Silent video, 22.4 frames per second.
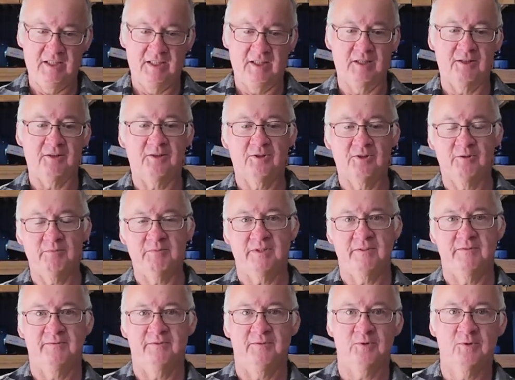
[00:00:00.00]
Now it comes
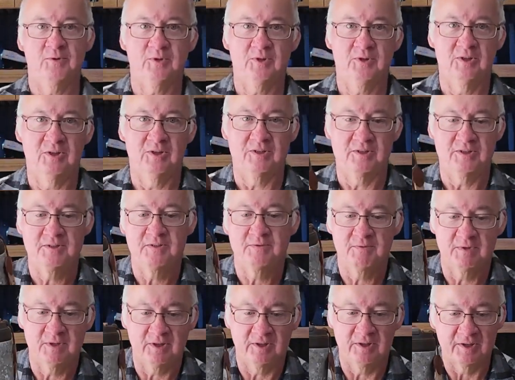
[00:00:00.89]
in 4 colours.
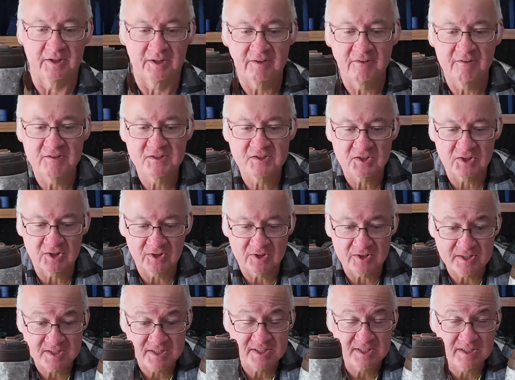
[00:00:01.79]
We've got the
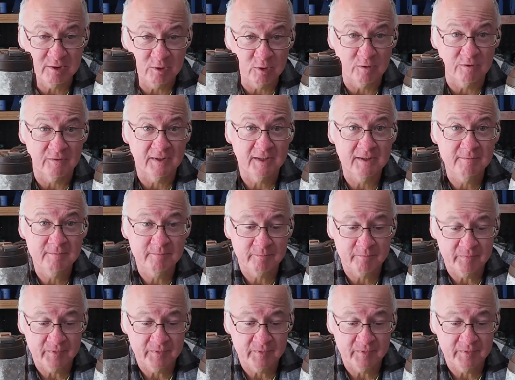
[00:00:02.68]
crystallized silver,